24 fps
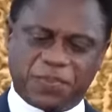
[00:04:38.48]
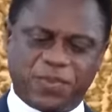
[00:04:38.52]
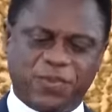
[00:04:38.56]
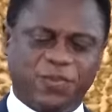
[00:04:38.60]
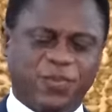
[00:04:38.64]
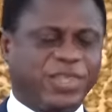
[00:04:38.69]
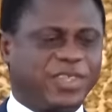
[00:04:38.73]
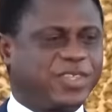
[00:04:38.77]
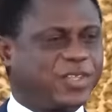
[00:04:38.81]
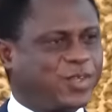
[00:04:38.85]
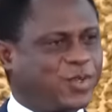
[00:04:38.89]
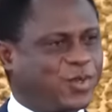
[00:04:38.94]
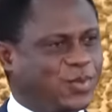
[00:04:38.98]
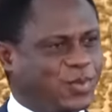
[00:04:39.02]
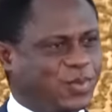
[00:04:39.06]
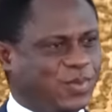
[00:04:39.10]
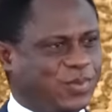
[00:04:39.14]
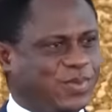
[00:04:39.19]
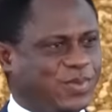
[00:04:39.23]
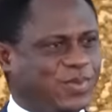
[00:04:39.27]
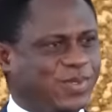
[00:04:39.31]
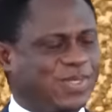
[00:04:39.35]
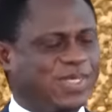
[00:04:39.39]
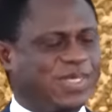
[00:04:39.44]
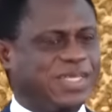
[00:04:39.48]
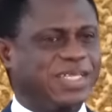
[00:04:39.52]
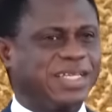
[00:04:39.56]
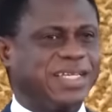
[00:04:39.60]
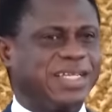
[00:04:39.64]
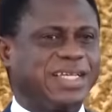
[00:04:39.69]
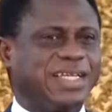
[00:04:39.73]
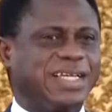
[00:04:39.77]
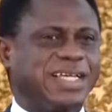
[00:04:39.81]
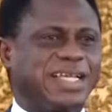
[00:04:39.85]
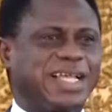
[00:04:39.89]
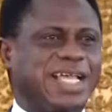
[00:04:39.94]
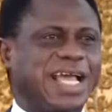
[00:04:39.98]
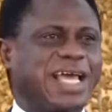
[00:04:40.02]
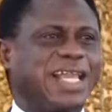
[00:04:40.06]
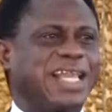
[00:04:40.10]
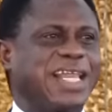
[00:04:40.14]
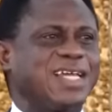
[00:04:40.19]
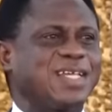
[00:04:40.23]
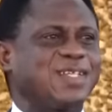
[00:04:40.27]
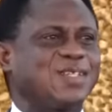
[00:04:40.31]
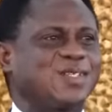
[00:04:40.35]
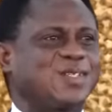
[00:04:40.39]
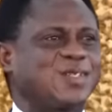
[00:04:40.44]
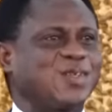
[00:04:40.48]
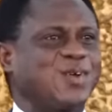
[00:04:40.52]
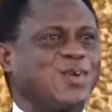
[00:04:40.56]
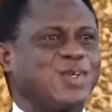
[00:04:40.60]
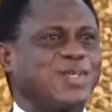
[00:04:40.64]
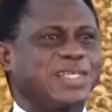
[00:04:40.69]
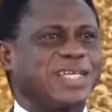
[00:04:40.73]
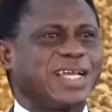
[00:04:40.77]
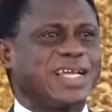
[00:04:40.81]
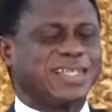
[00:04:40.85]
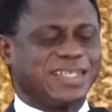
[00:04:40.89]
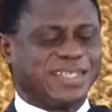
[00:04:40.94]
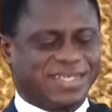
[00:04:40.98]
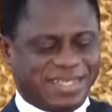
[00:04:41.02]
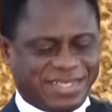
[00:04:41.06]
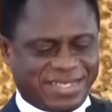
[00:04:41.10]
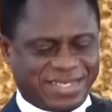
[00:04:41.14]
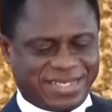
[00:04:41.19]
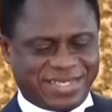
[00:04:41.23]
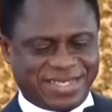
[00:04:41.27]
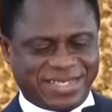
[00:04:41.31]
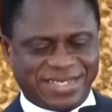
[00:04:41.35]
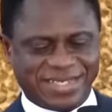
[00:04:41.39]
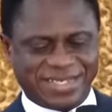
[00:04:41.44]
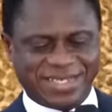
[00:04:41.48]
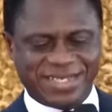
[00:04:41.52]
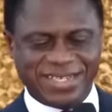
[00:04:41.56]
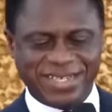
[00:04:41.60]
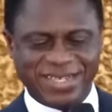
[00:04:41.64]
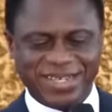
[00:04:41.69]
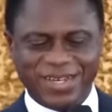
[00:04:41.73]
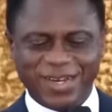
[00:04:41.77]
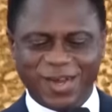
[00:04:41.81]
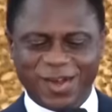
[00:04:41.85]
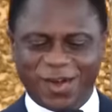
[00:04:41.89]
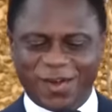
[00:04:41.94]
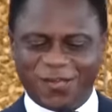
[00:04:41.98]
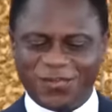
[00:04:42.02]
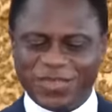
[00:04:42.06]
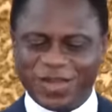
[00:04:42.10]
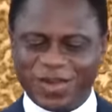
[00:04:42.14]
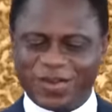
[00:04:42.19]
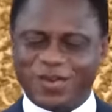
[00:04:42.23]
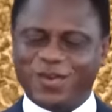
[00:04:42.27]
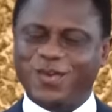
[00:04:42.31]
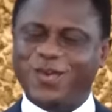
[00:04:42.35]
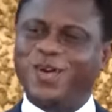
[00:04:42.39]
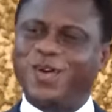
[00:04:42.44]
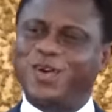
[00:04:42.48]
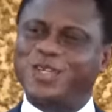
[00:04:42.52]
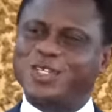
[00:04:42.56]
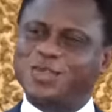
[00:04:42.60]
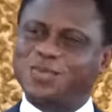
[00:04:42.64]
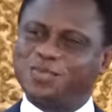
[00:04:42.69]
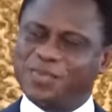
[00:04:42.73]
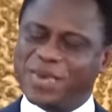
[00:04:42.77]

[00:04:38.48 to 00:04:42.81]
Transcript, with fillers: with you, gallant soldiers of the cross,